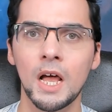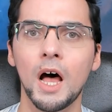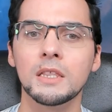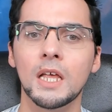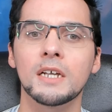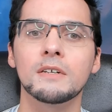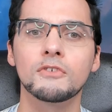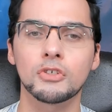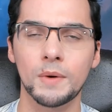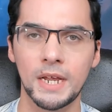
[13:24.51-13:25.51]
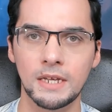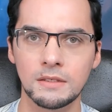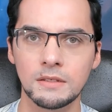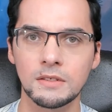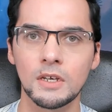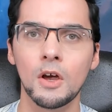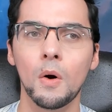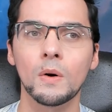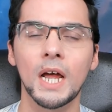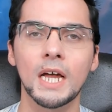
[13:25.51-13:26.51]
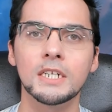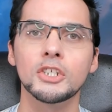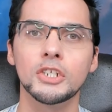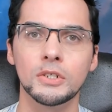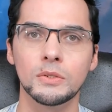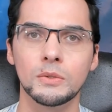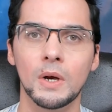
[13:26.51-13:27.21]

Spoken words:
a lot of trends or undo